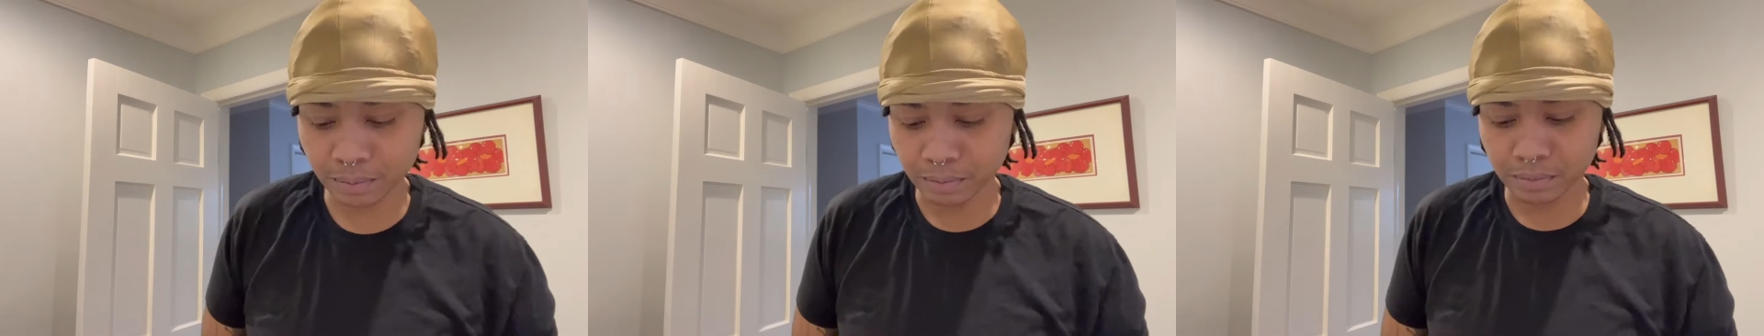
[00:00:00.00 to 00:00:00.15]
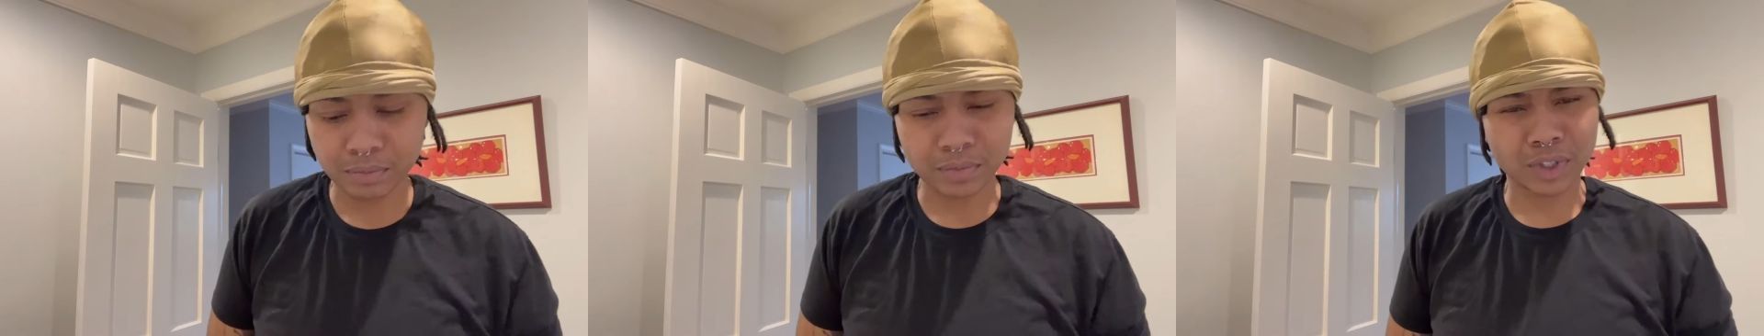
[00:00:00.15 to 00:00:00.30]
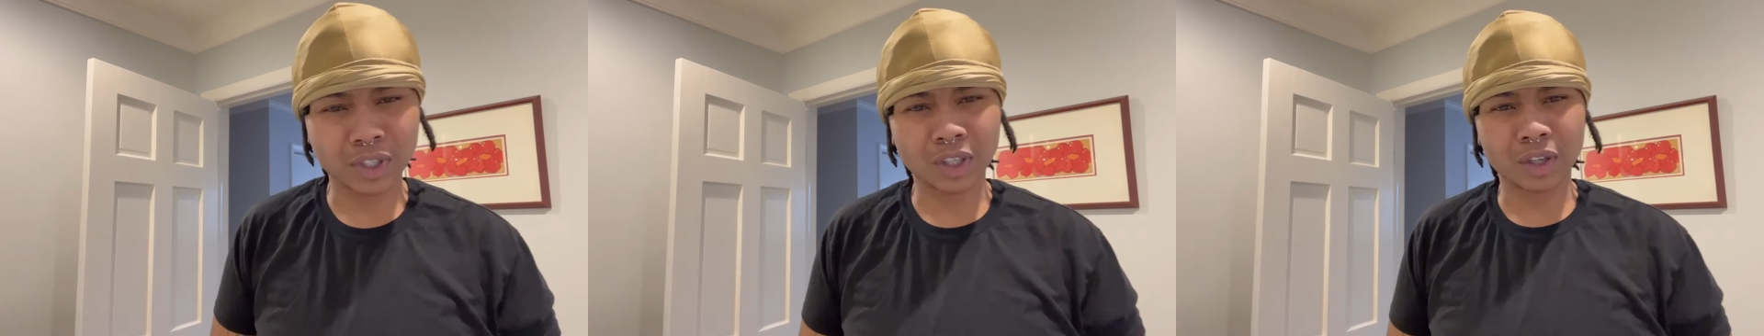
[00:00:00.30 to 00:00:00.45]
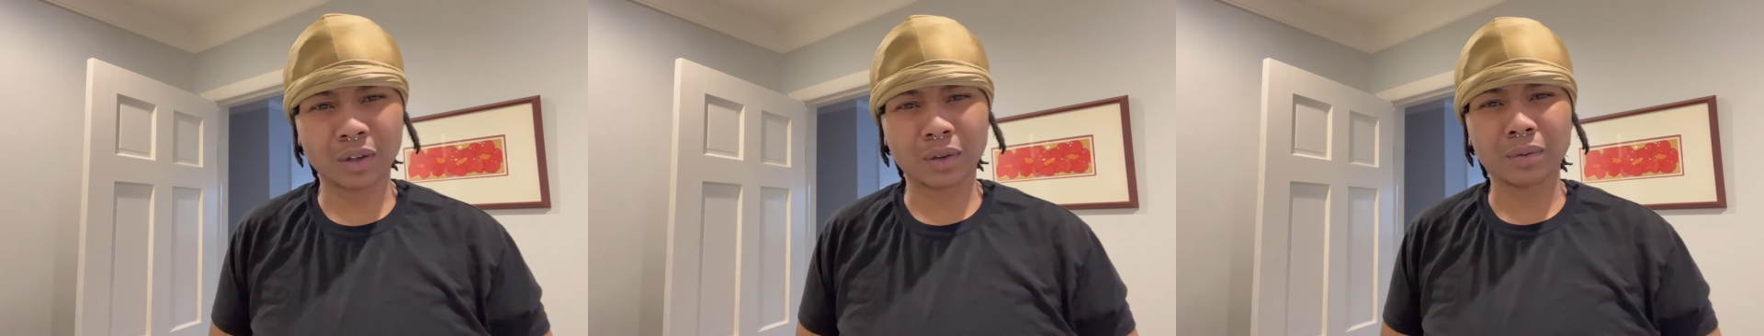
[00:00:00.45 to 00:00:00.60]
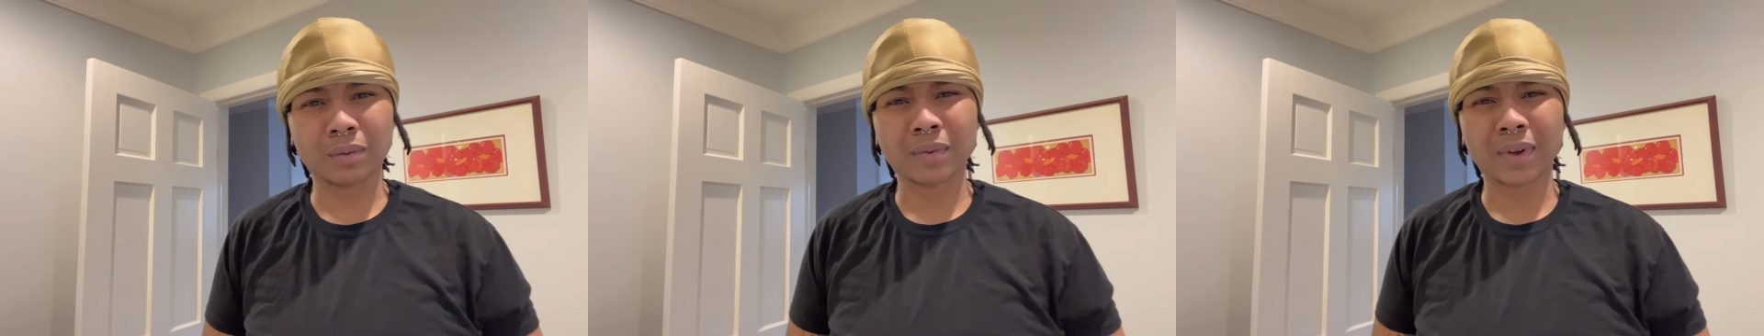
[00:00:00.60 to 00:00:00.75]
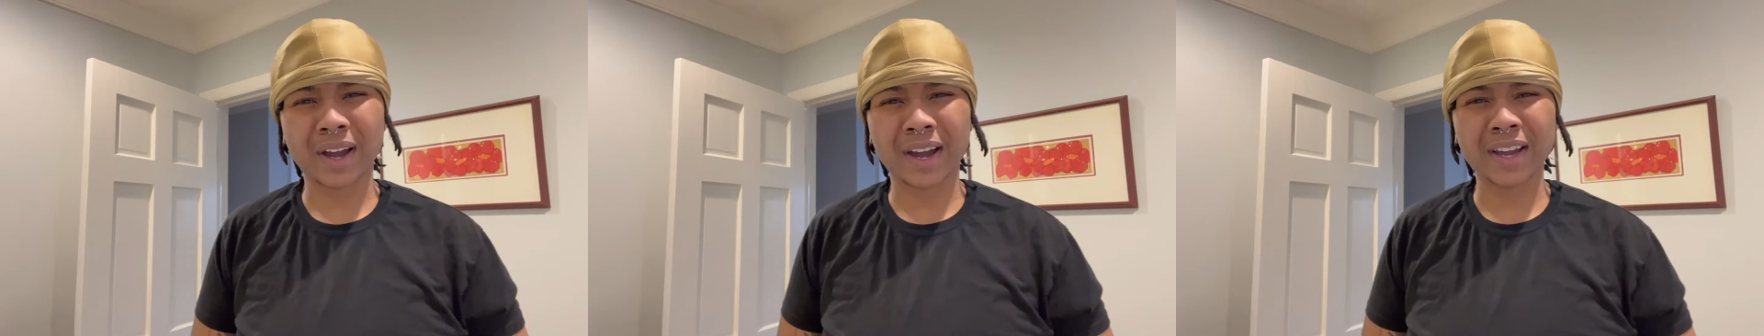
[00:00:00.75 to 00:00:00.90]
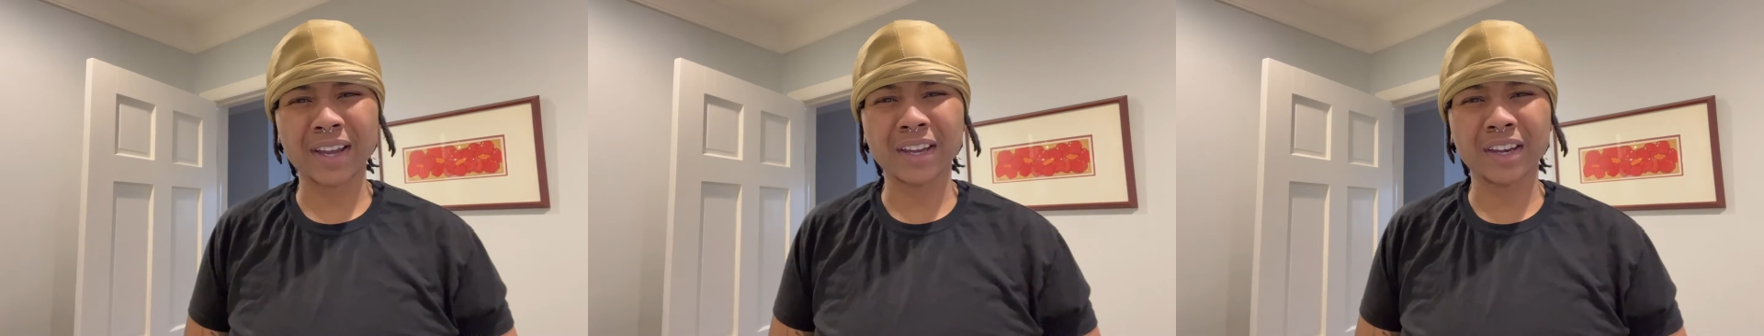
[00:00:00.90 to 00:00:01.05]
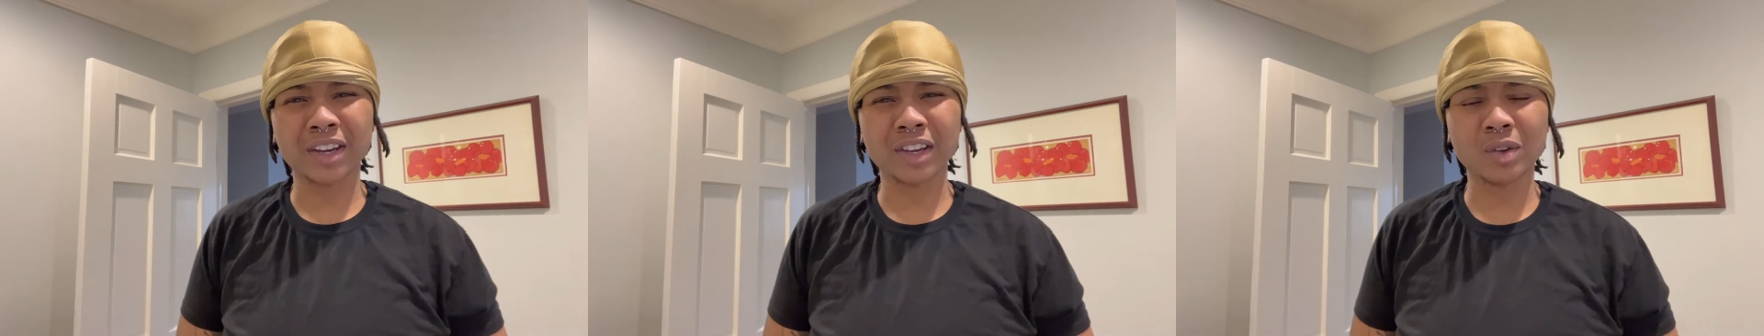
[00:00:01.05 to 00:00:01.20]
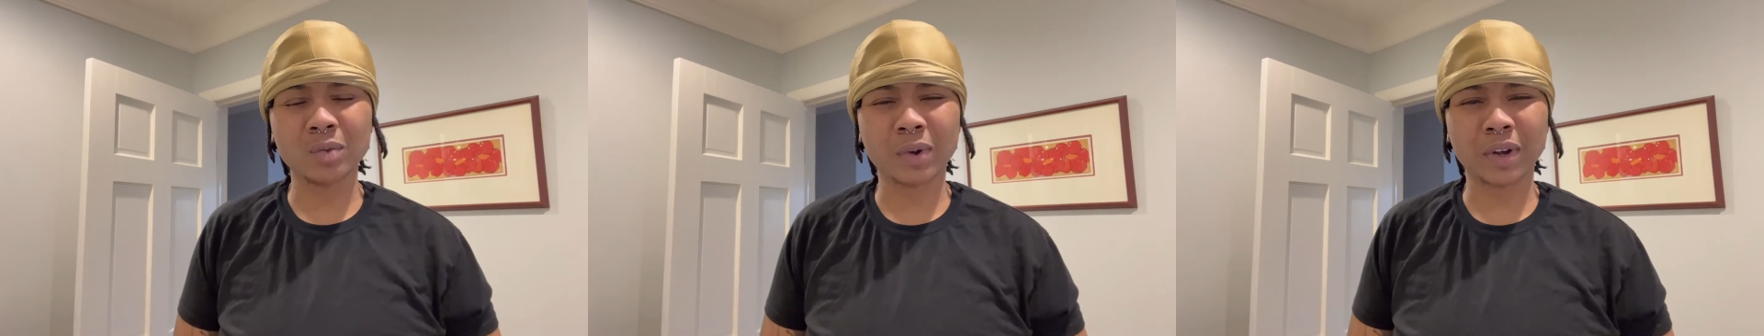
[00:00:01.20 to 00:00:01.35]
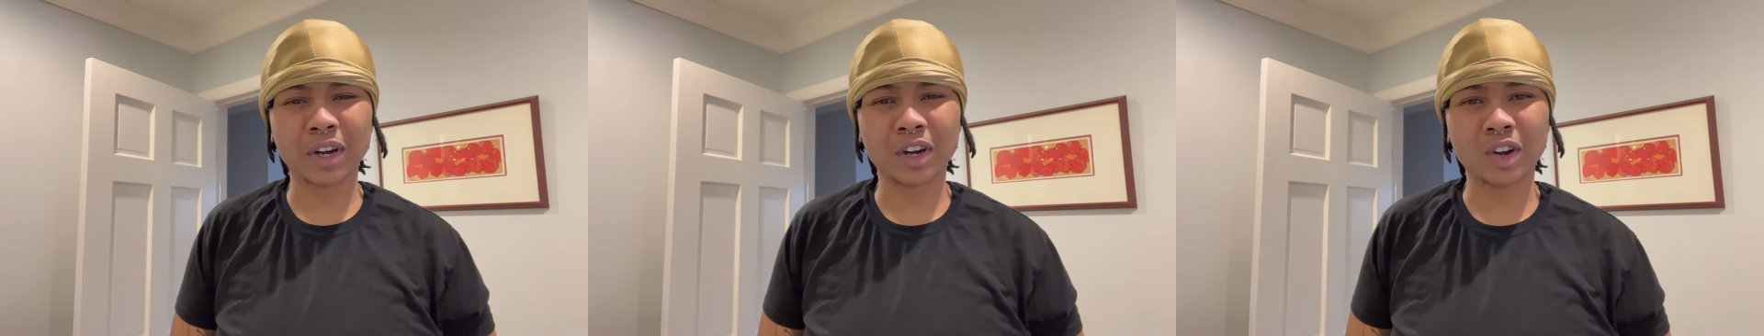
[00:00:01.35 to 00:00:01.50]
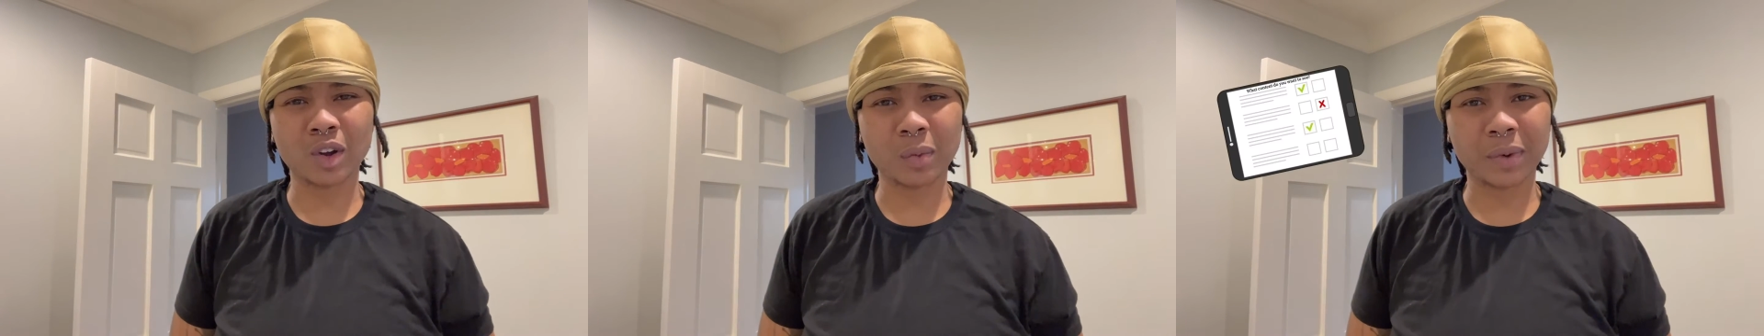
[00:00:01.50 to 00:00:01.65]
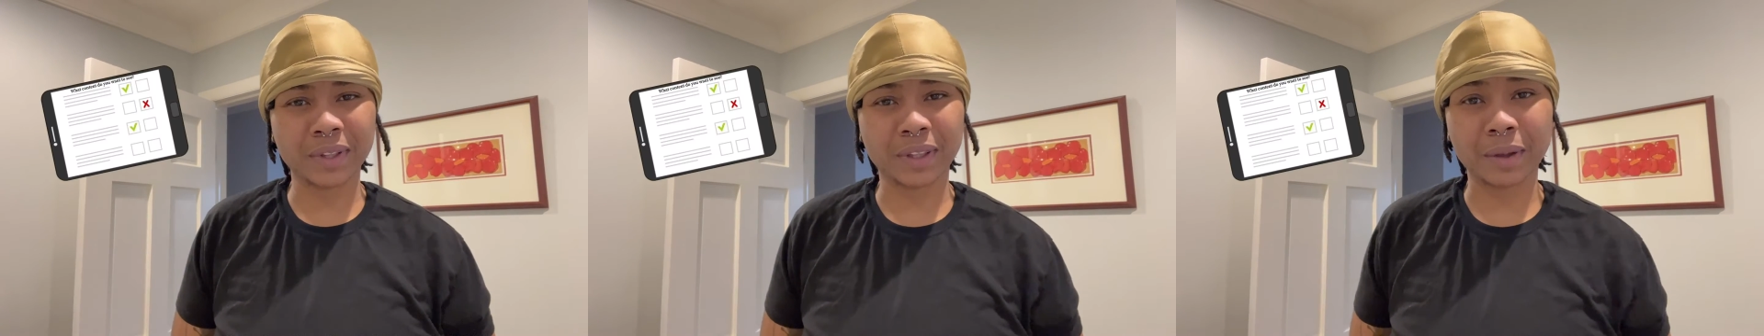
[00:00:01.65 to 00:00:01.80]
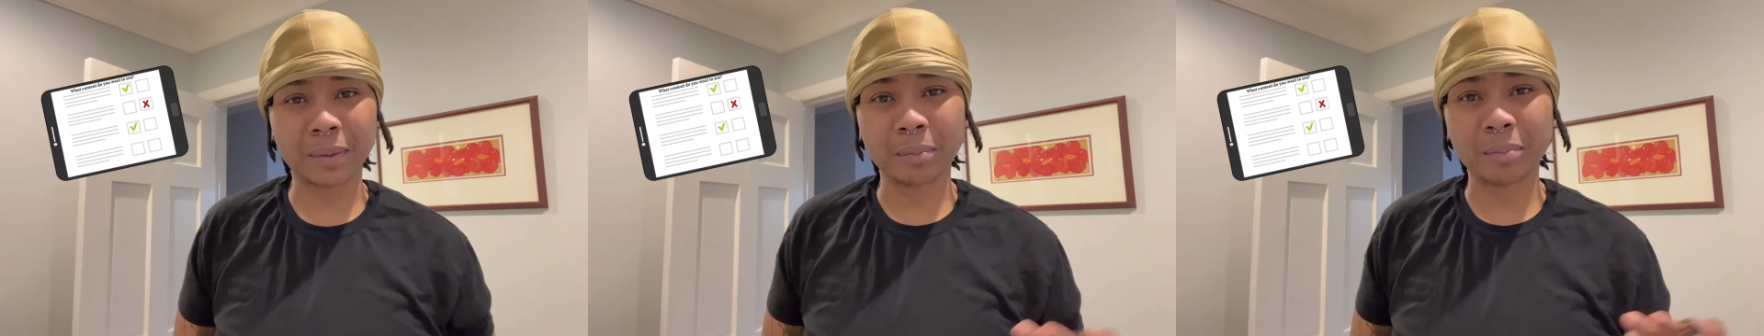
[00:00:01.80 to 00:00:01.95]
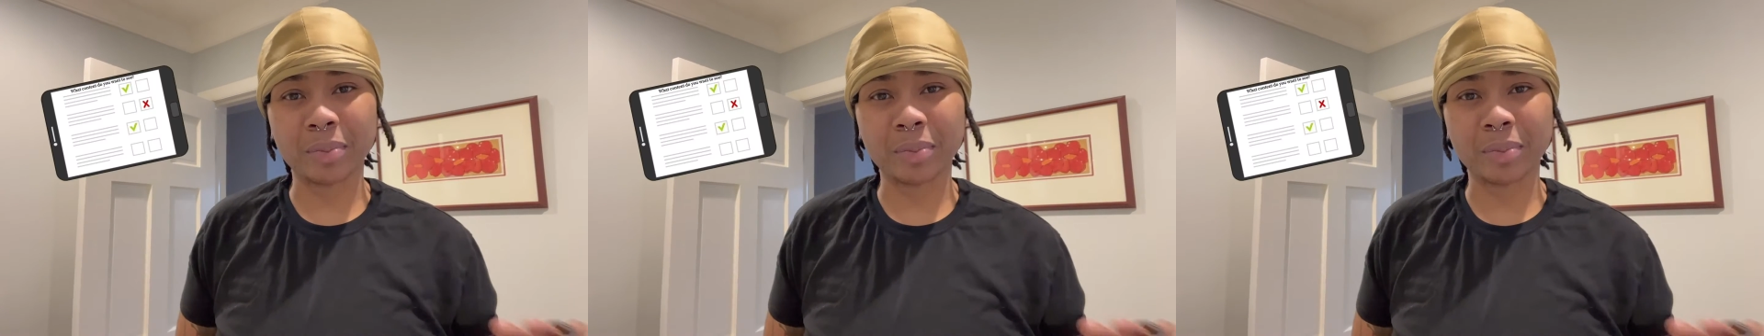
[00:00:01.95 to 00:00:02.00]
So I hear you want to know what the